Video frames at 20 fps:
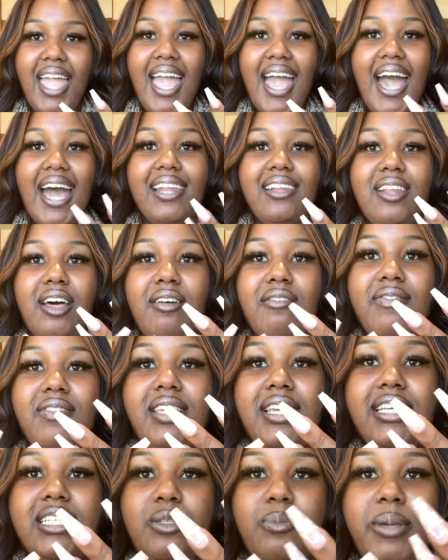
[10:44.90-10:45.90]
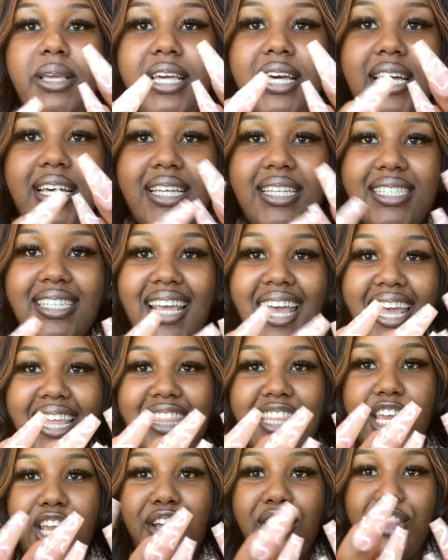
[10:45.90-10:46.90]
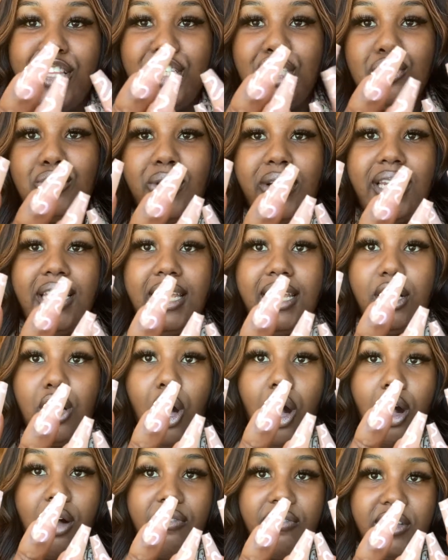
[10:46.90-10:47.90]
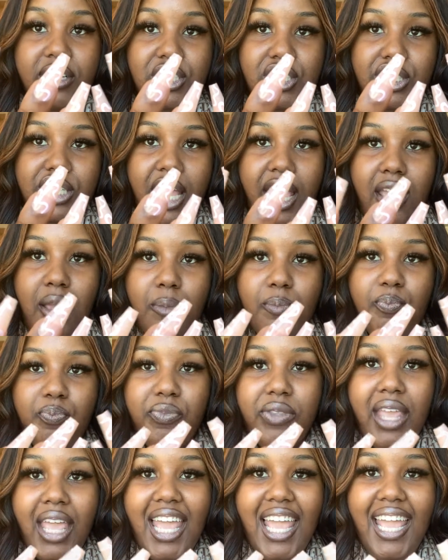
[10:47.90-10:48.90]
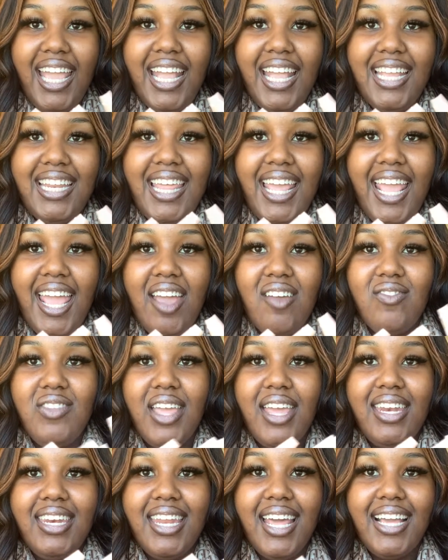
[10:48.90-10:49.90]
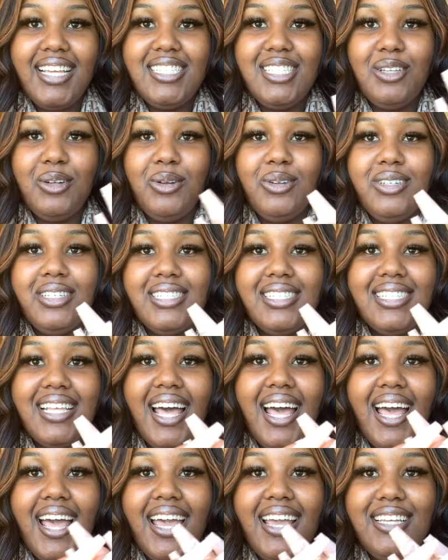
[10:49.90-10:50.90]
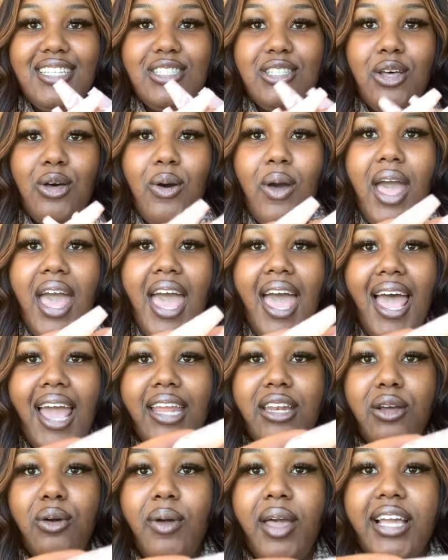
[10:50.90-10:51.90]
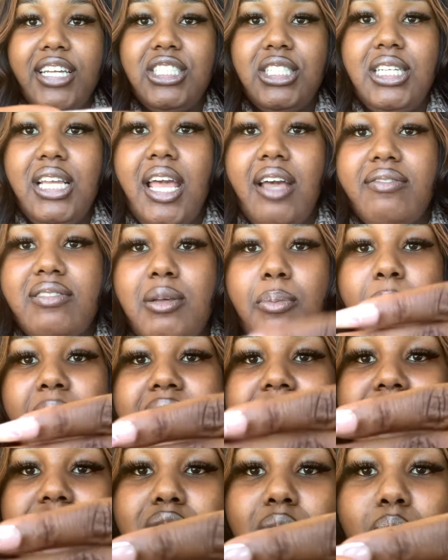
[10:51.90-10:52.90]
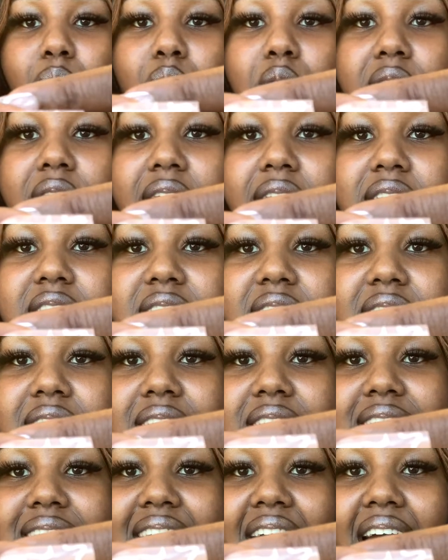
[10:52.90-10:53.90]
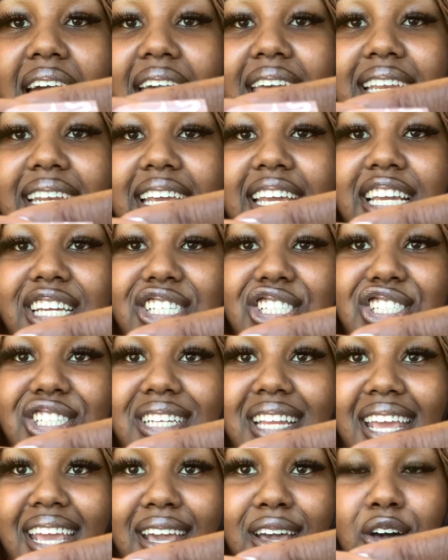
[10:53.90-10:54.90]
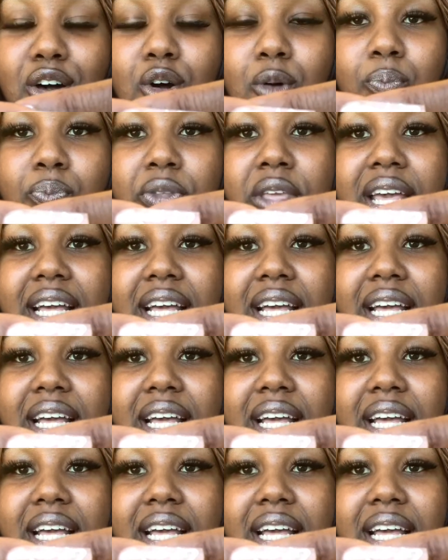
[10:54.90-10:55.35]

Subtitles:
I love these because they're the trendy coffin shape and they have that nice little design, so I don't actually have to pay someone to design each nail.